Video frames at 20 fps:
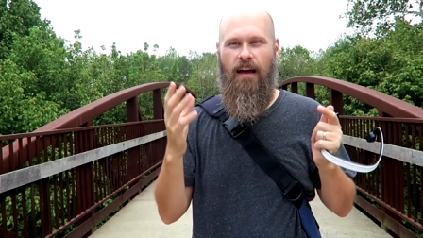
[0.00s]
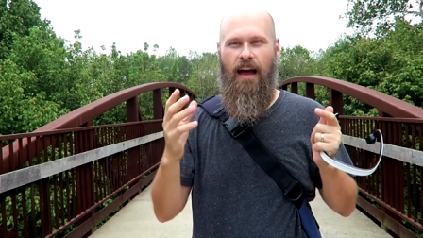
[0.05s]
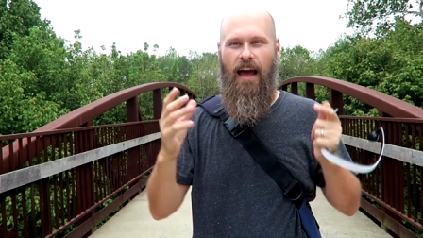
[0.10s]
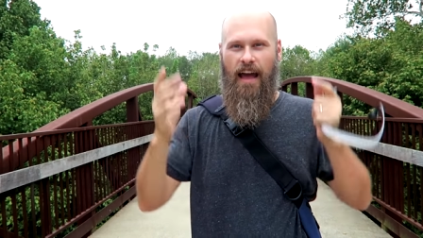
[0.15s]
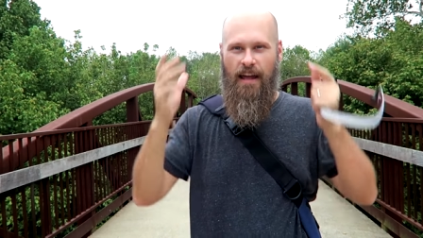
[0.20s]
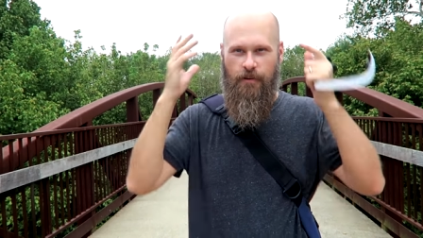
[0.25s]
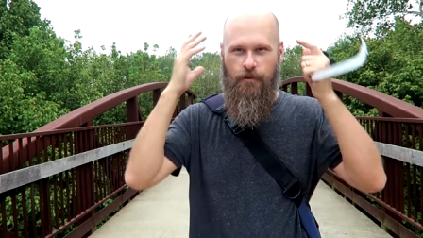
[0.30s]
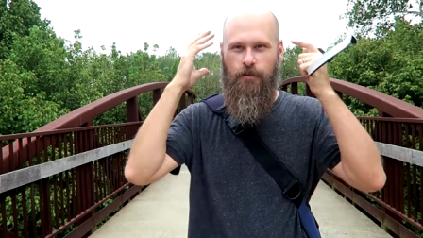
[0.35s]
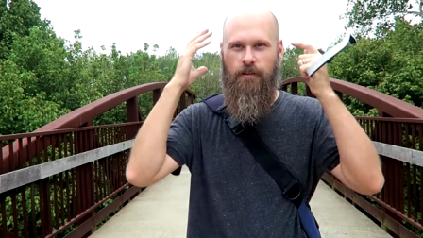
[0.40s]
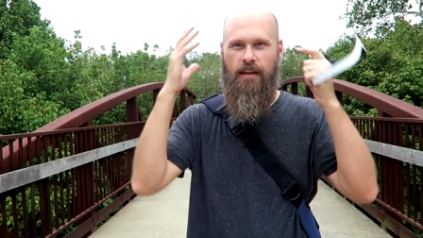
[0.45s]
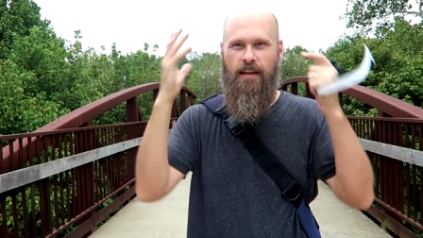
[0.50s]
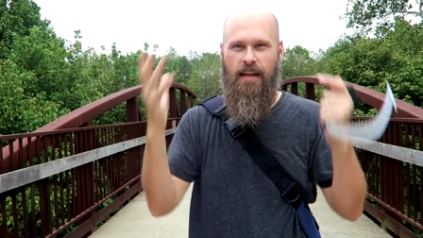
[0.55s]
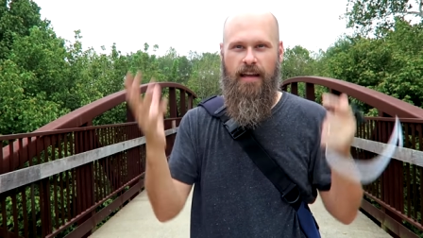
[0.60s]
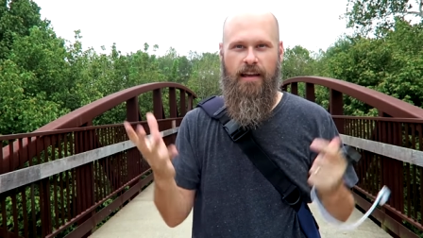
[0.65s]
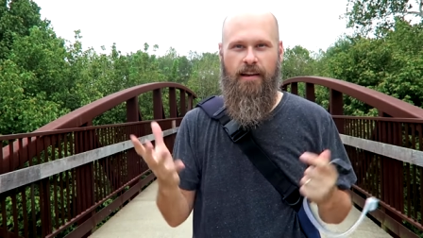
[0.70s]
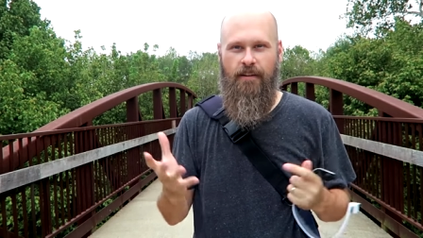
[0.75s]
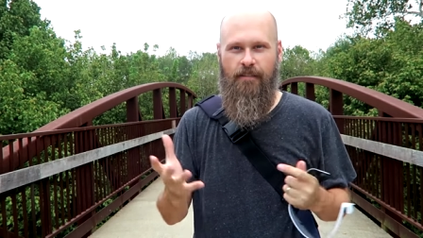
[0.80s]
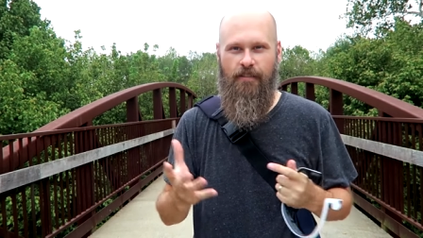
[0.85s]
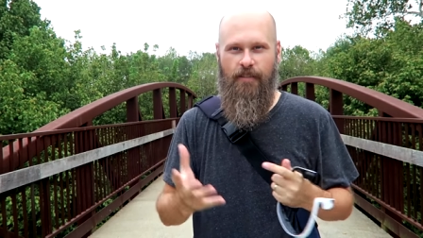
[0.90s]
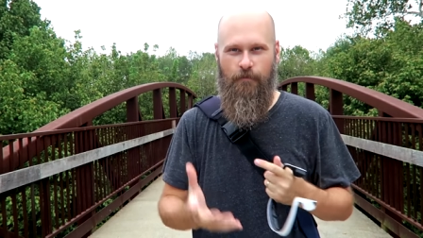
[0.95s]
and you can
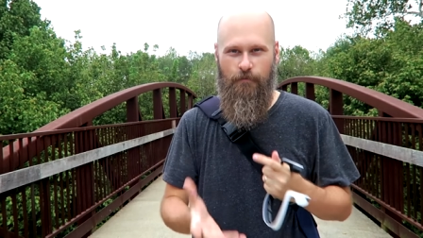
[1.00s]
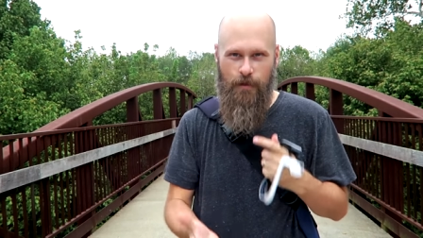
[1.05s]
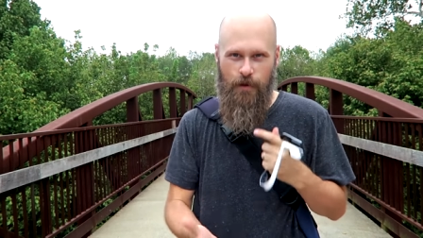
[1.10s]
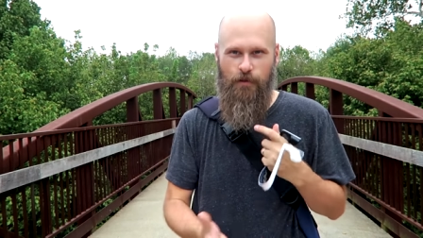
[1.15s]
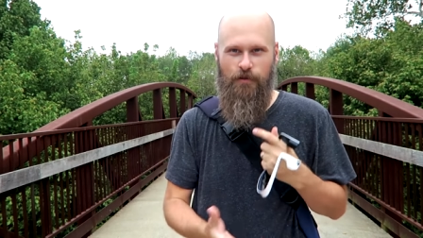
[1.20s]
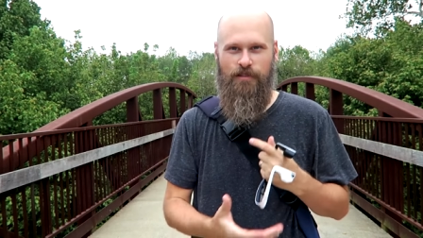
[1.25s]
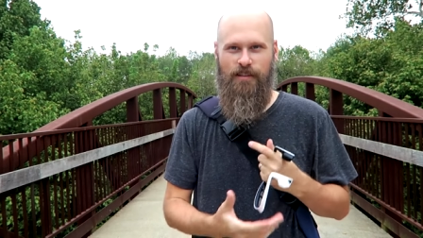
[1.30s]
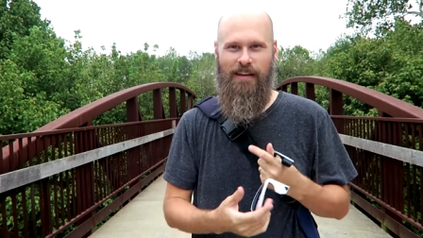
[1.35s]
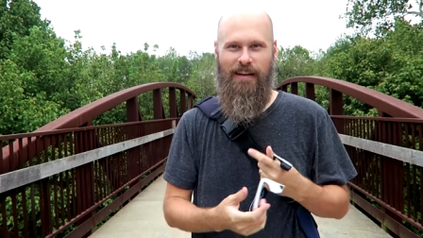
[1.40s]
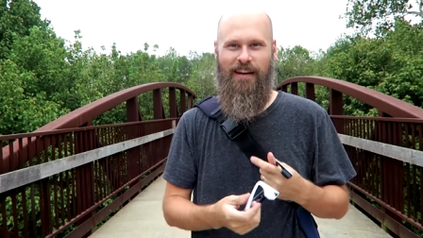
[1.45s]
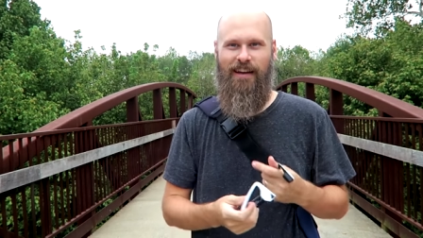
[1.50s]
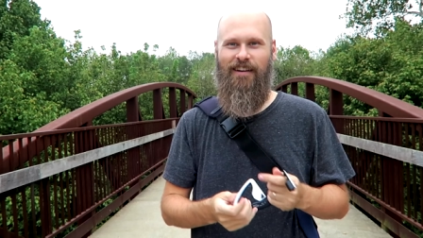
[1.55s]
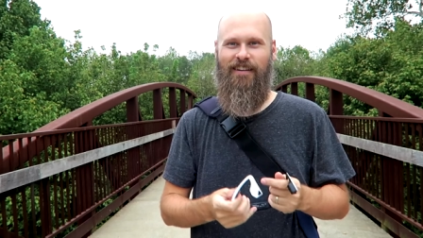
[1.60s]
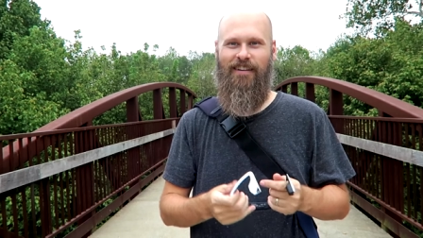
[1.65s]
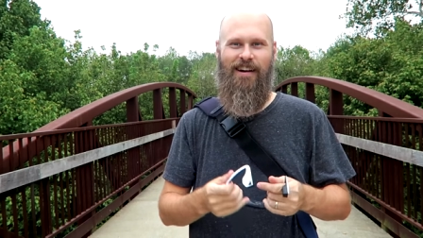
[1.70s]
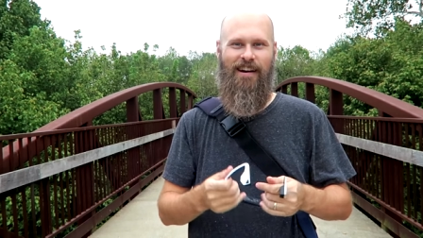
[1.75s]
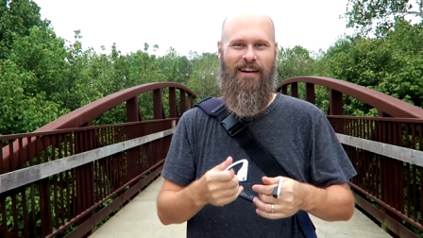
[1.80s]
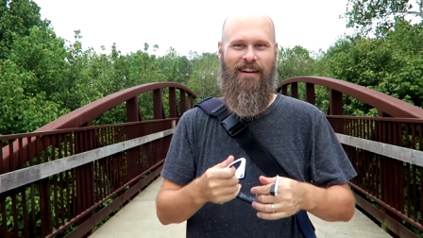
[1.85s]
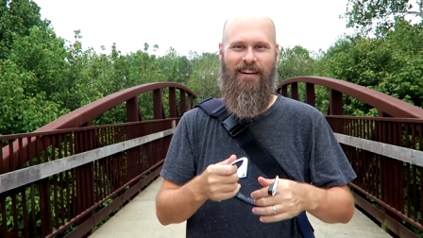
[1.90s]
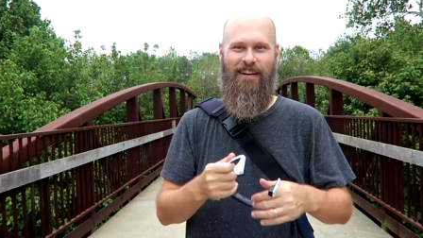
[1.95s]
hear the music
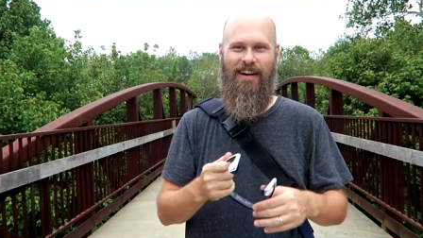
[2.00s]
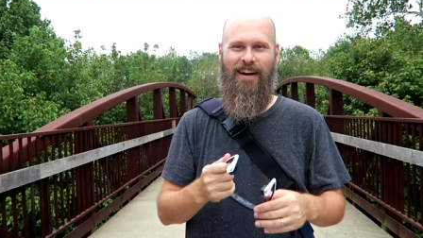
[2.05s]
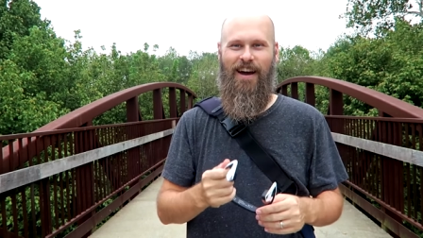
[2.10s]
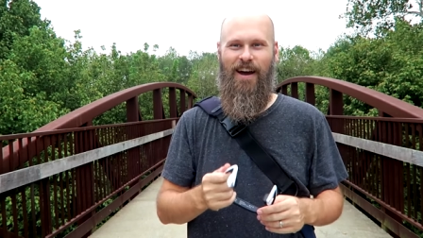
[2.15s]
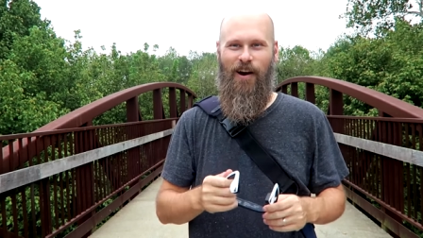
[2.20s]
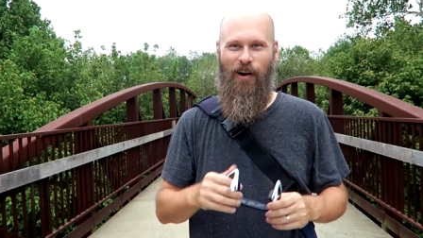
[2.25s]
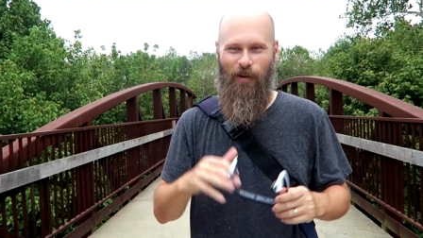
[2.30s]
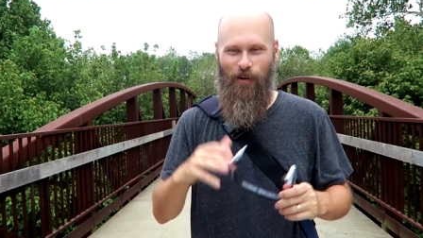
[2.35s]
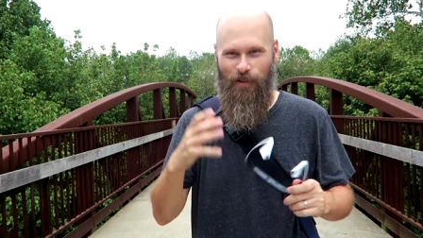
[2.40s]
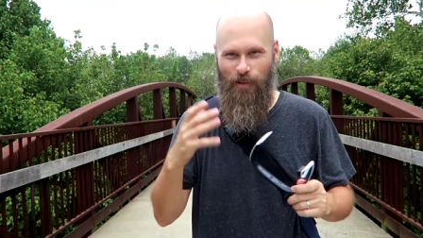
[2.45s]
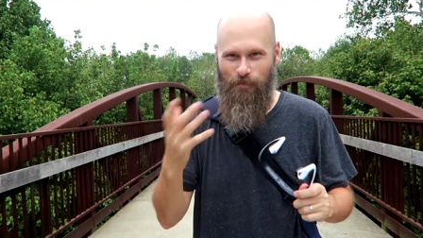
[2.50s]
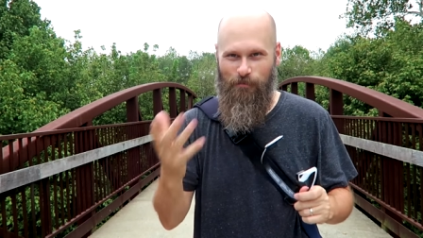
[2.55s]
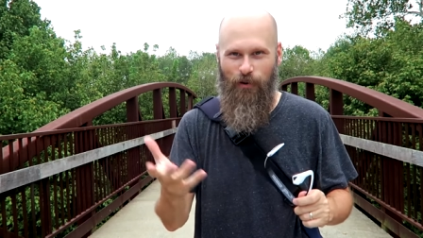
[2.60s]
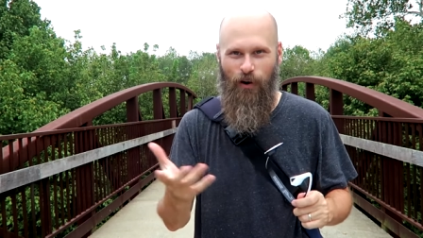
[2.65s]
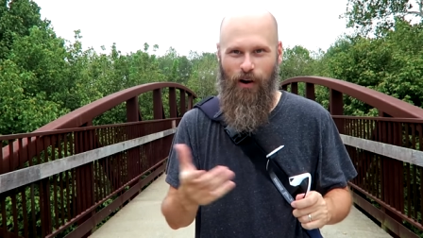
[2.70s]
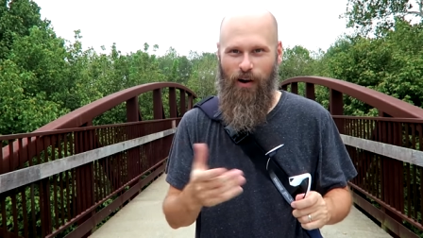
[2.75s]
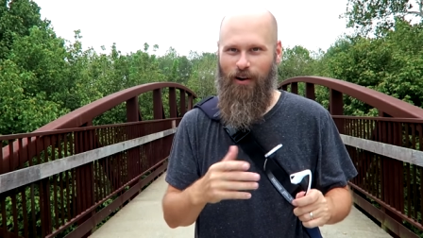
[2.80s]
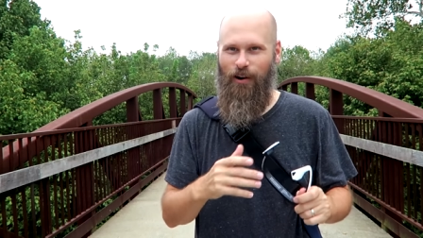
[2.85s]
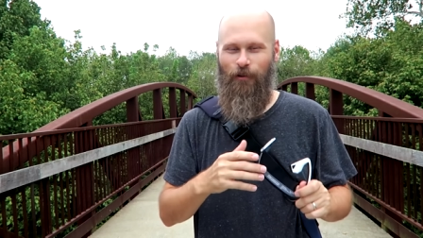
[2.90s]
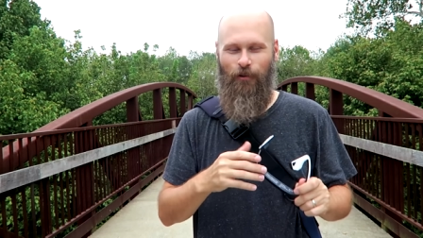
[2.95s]
or the
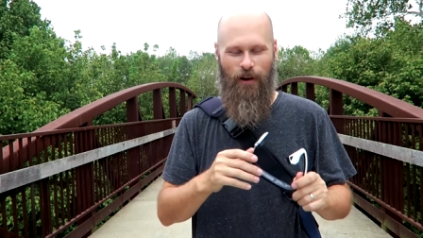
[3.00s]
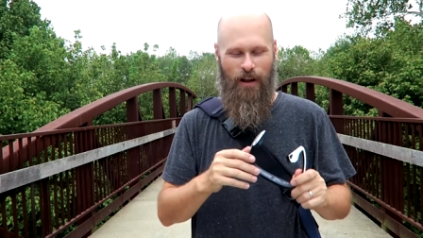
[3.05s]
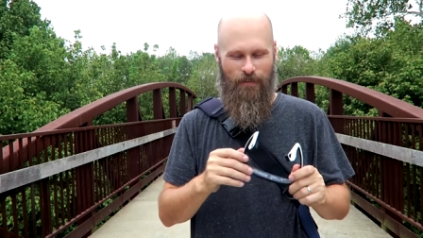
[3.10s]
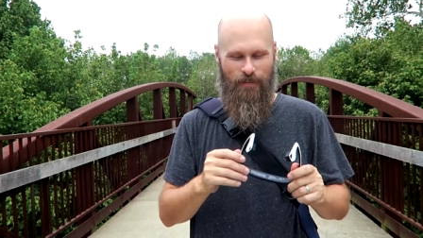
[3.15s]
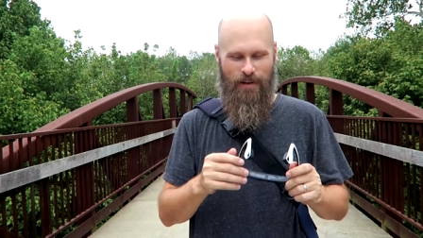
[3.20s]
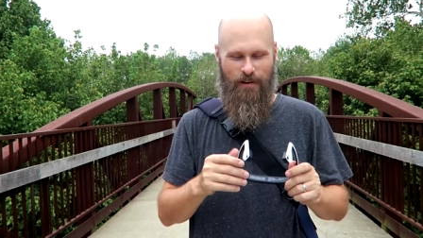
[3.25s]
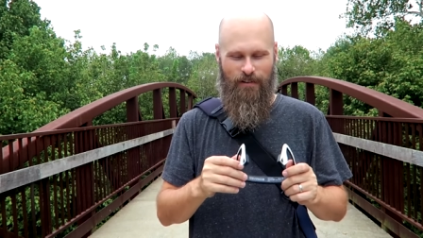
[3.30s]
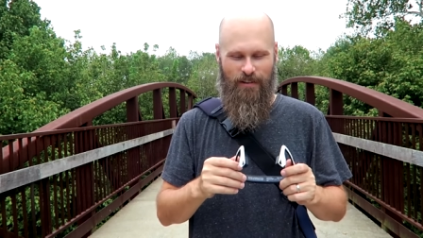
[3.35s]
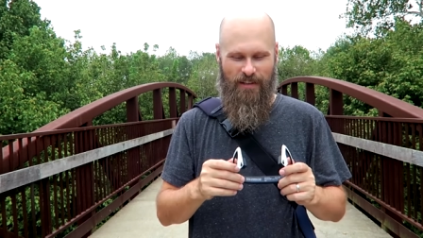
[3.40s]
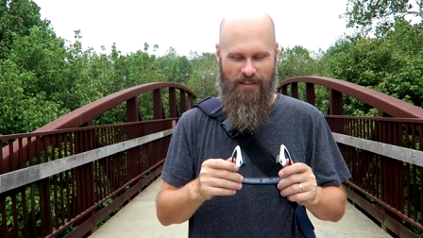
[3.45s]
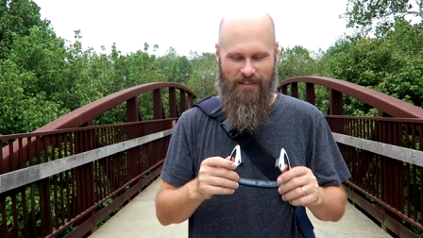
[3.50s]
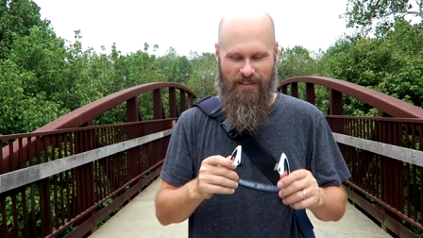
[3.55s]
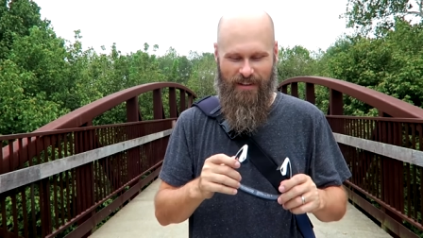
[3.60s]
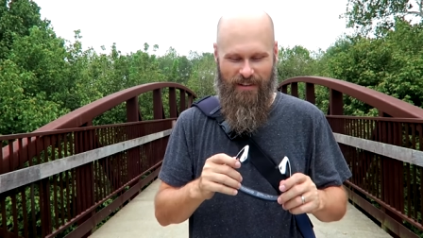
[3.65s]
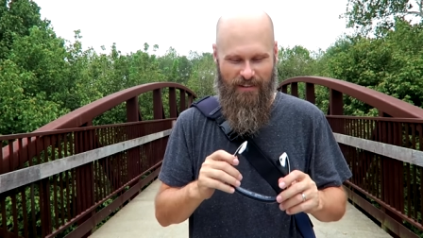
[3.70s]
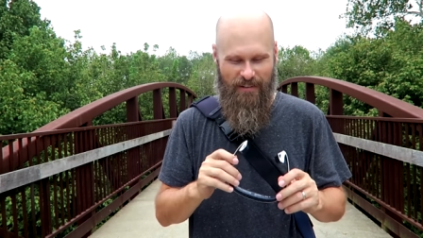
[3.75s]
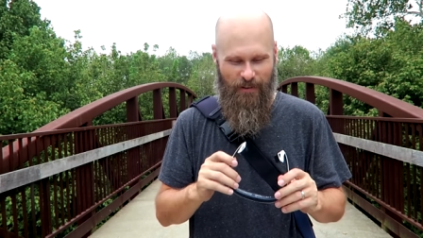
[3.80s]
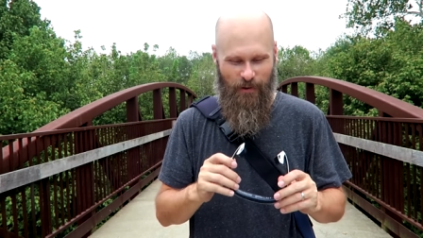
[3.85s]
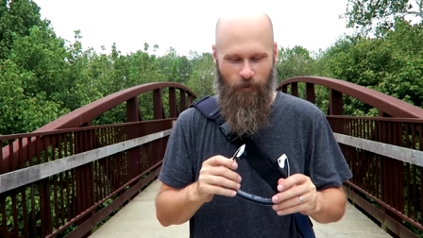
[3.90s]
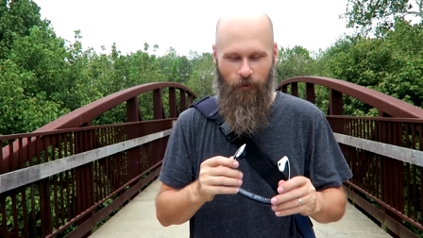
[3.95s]
book or whatever you're listening
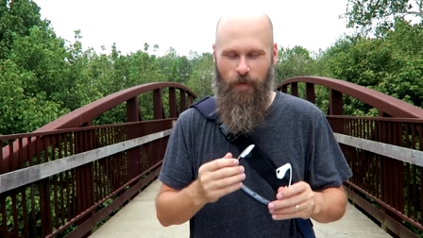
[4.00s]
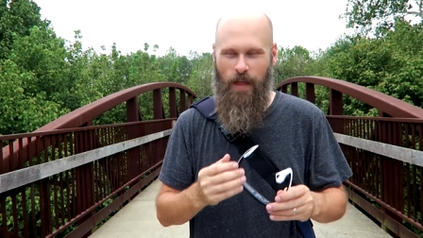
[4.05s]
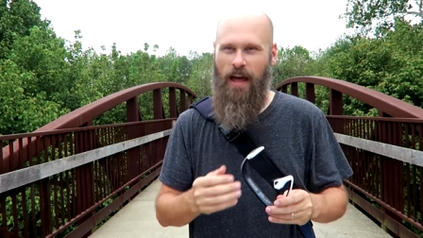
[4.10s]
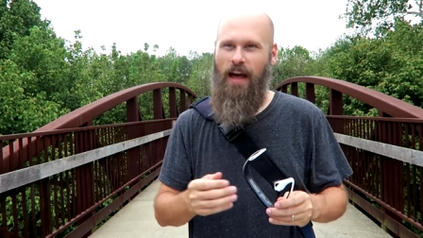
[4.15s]
to.